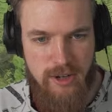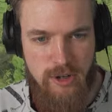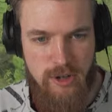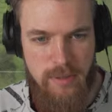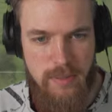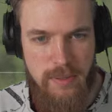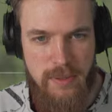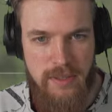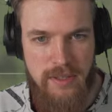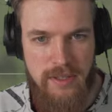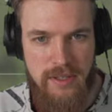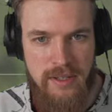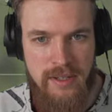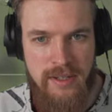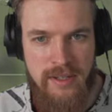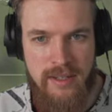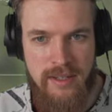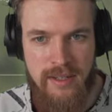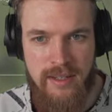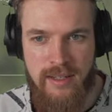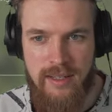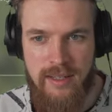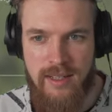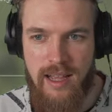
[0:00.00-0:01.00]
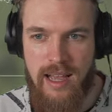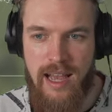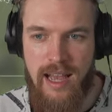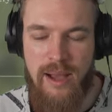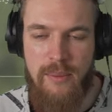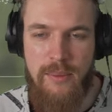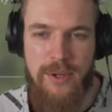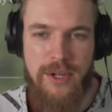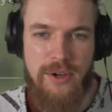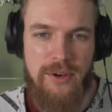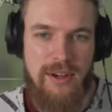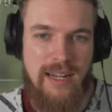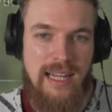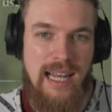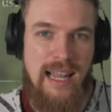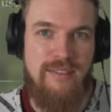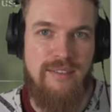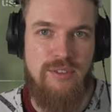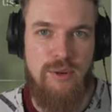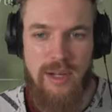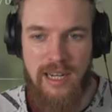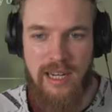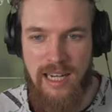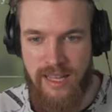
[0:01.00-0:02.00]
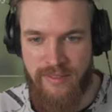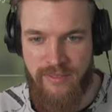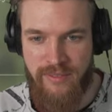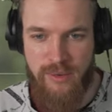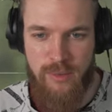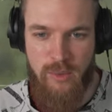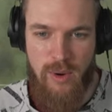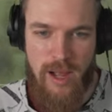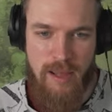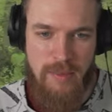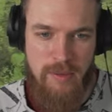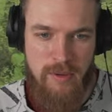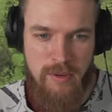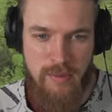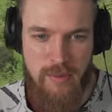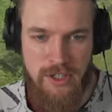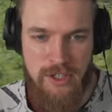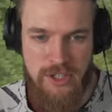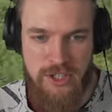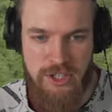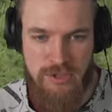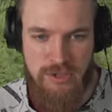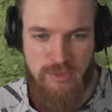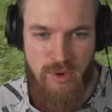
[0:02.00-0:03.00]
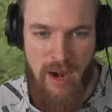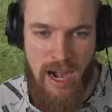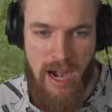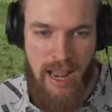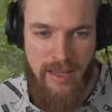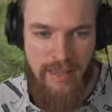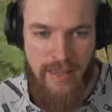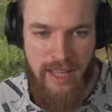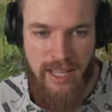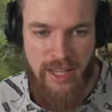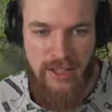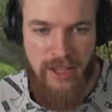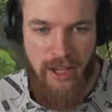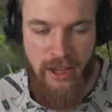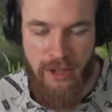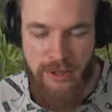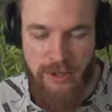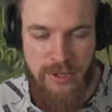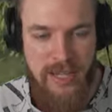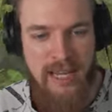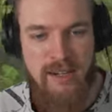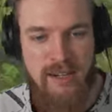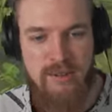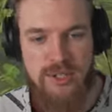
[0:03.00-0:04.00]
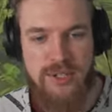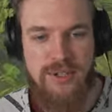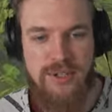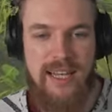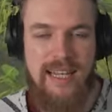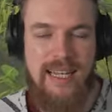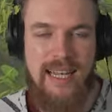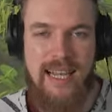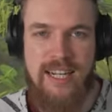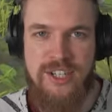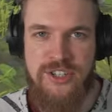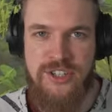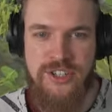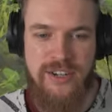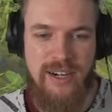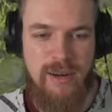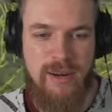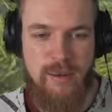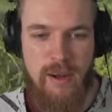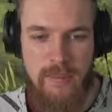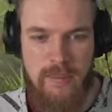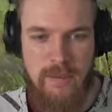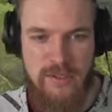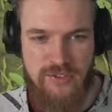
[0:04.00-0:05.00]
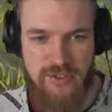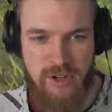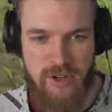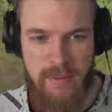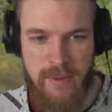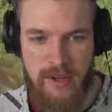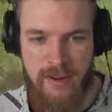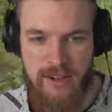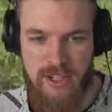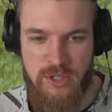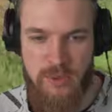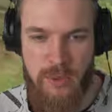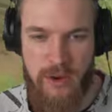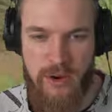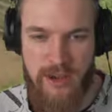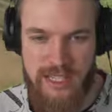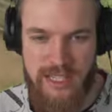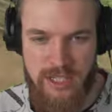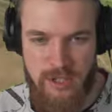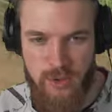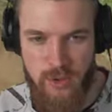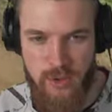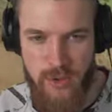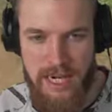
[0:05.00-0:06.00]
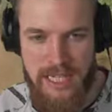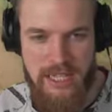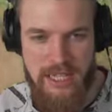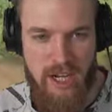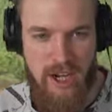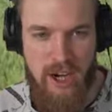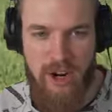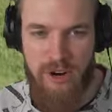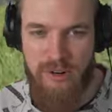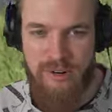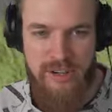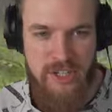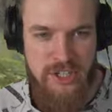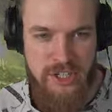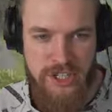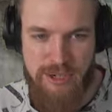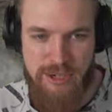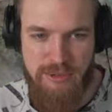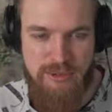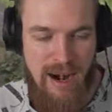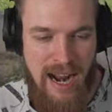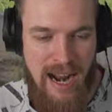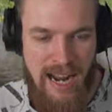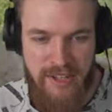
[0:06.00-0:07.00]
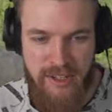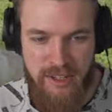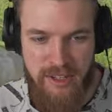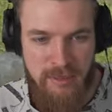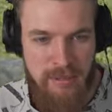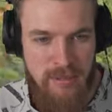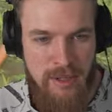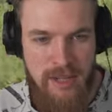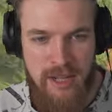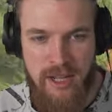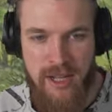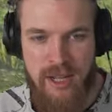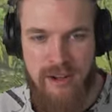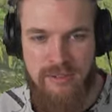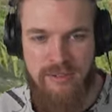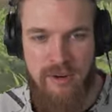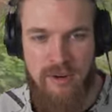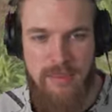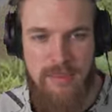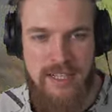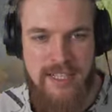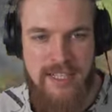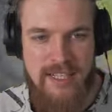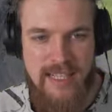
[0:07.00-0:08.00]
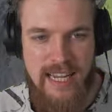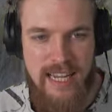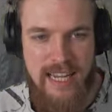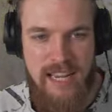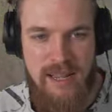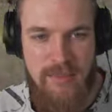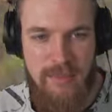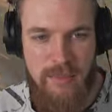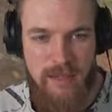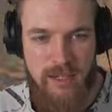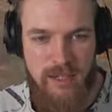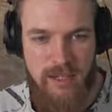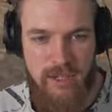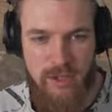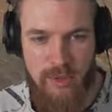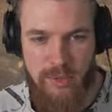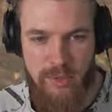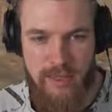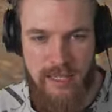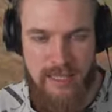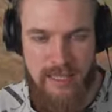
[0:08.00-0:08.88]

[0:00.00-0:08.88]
open. And we got a level 11 weapon, which is rare. There you go. You can also get legendary weapons from here as well. It's always RNG random from the same loot